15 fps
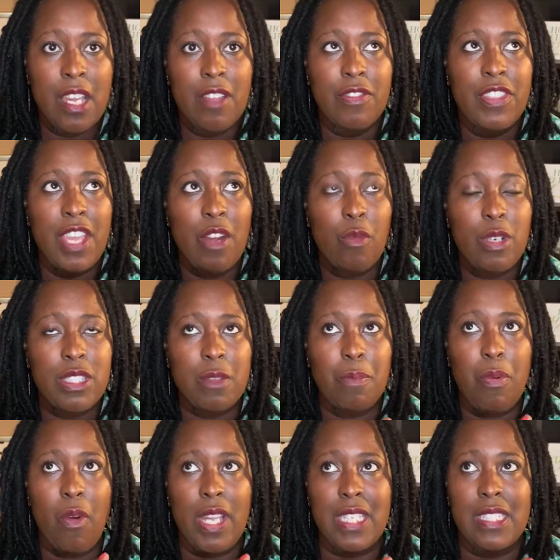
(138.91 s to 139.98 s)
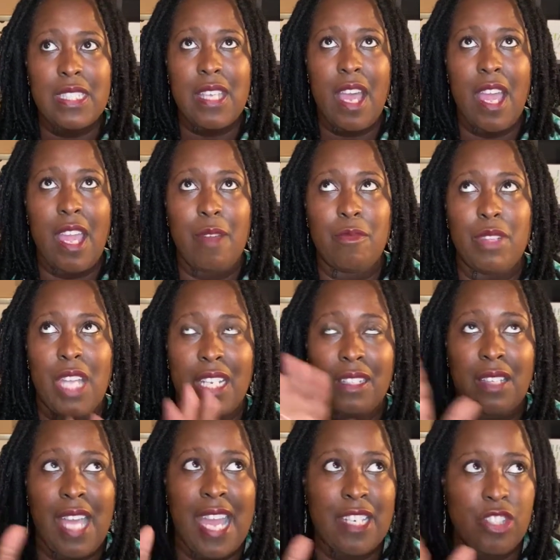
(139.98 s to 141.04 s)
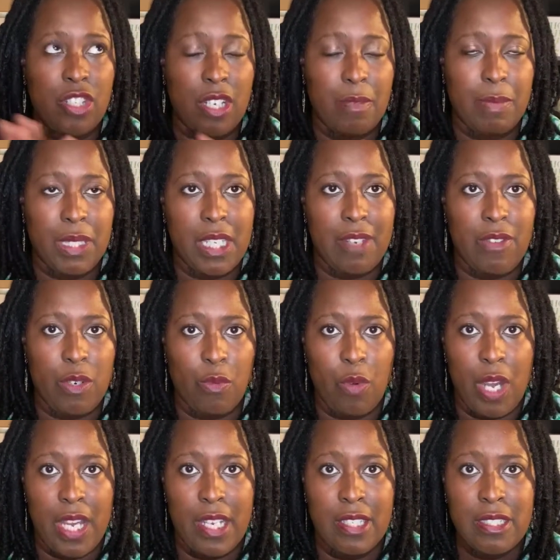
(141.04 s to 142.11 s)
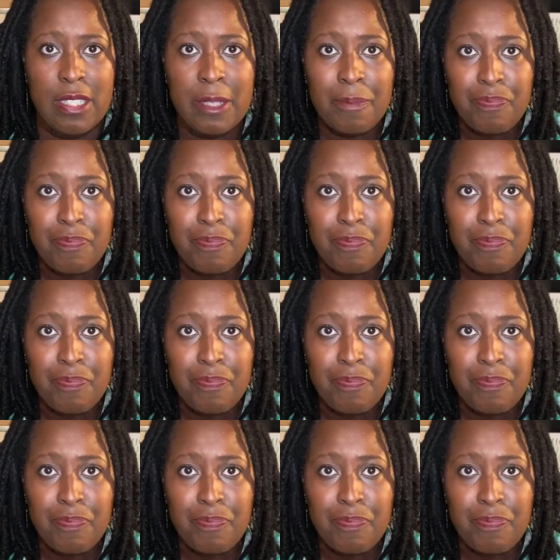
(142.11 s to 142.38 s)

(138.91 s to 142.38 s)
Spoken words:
There was a point in time, like last year, I believe it was.